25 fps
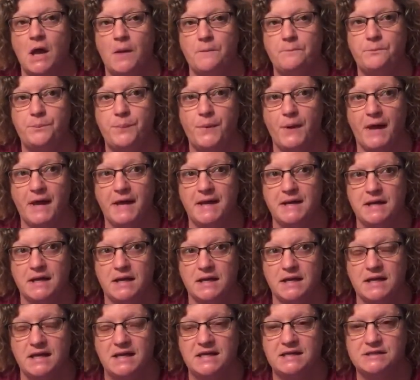but
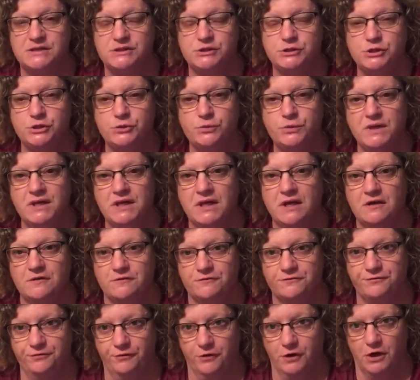he's doing it
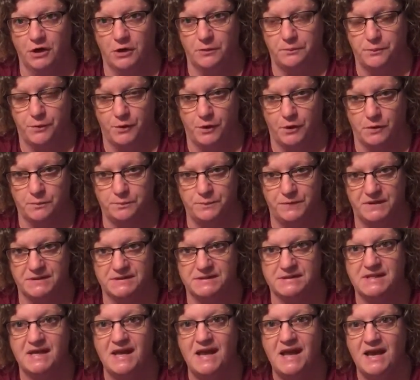for a
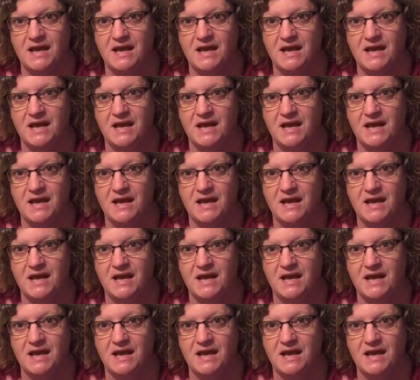purpose.